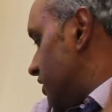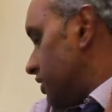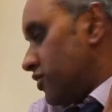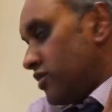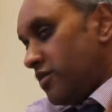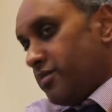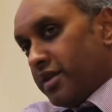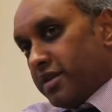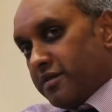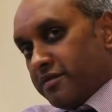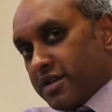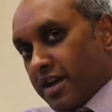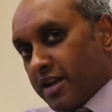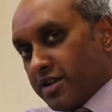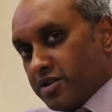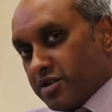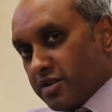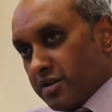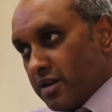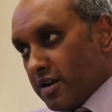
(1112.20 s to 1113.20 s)
under a bit of
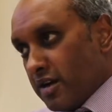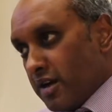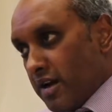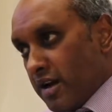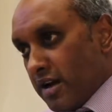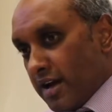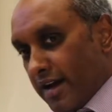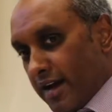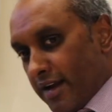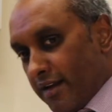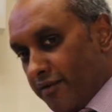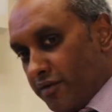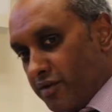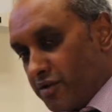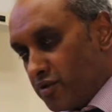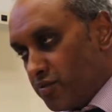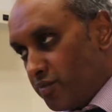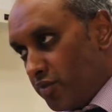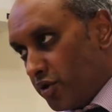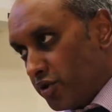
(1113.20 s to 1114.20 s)
tension. And if you
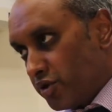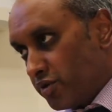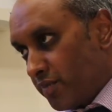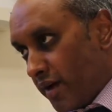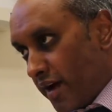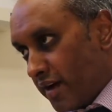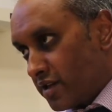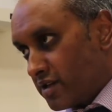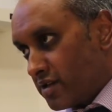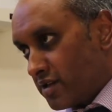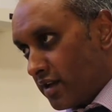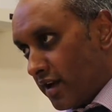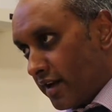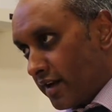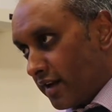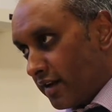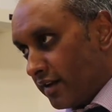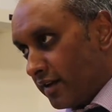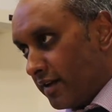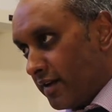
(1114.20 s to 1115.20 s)
just push back
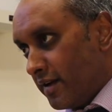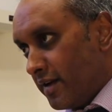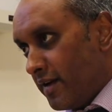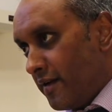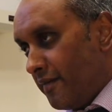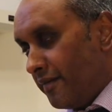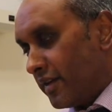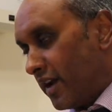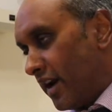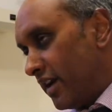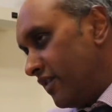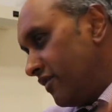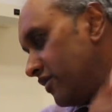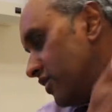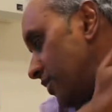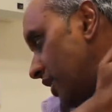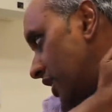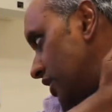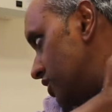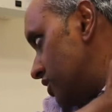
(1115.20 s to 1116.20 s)
slightly, and if the
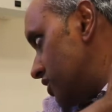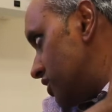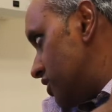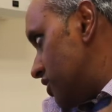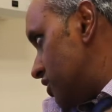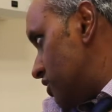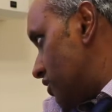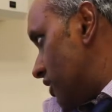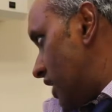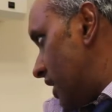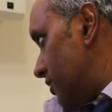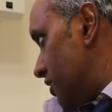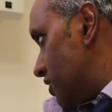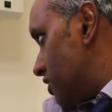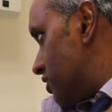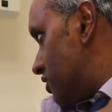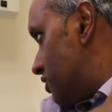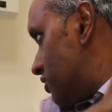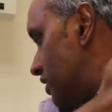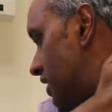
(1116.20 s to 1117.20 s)
patients describe
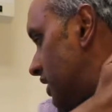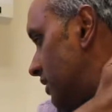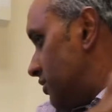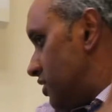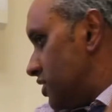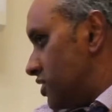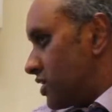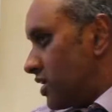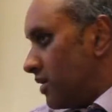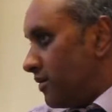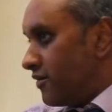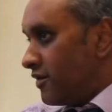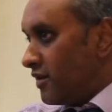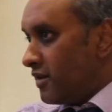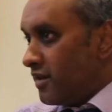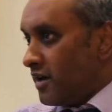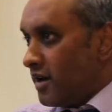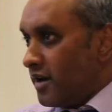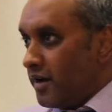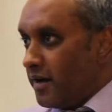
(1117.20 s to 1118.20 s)
extreme discomfort
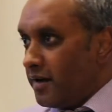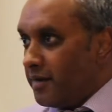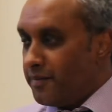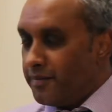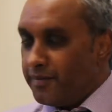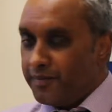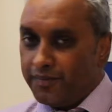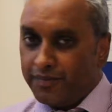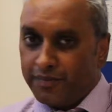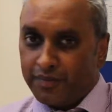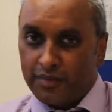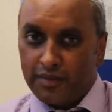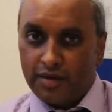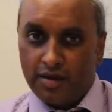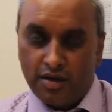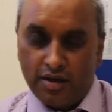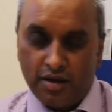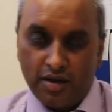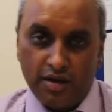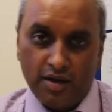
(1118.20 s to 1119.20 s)
there,
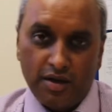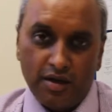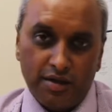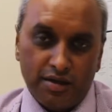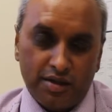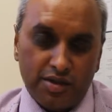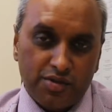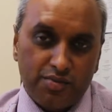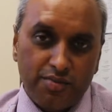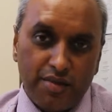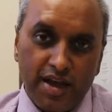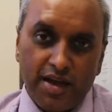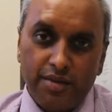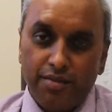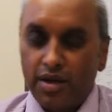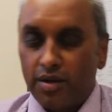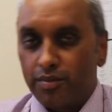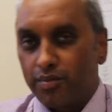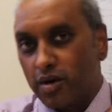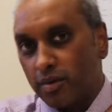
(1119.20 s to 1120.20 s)
this may
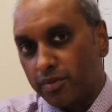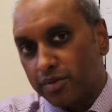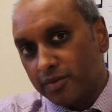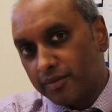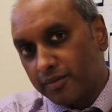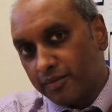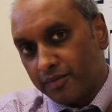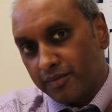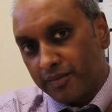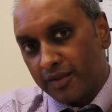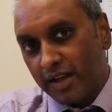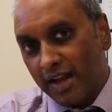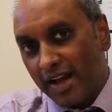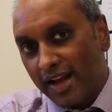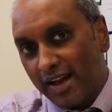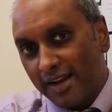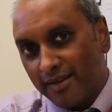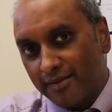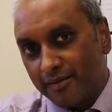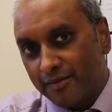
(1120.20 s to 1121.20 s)
be a problem
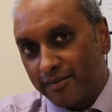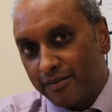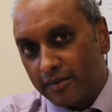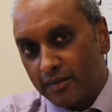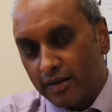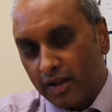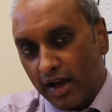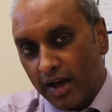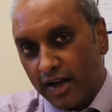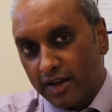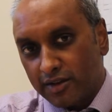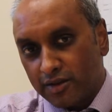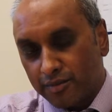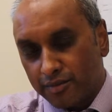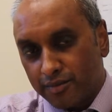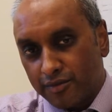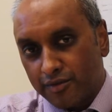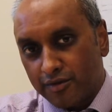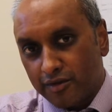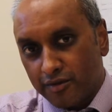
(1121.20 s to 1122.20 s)
at the
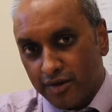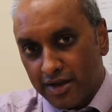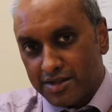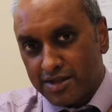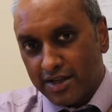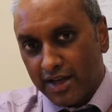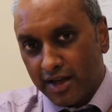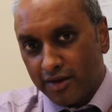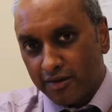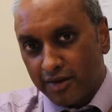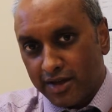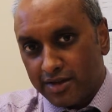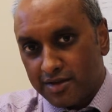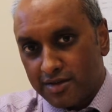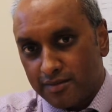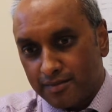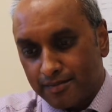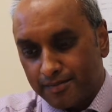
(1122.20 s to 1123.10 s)
thoracic outlet.